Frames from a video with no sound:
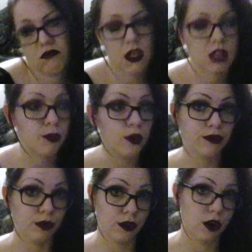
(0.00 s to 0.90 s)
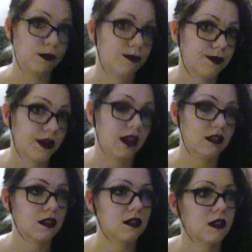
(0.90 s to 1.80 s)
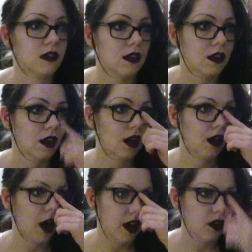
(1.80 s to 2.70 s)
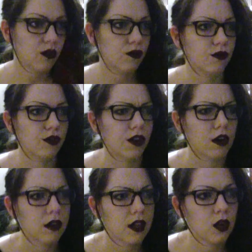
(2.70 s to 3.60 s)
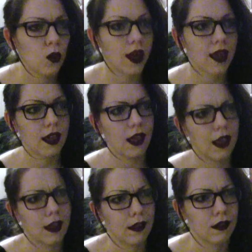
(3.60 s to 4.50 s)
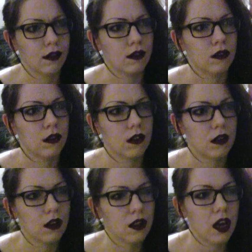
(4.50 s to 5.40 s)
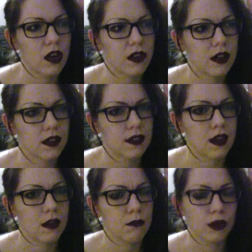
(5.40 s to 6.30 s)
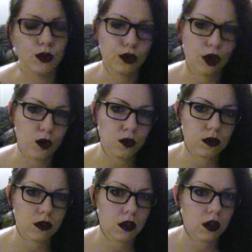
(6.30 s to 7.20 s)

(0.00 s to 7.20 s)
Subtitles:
It's beautiful though. It's kind of dark in a way, and a lot of it is set in blue tones,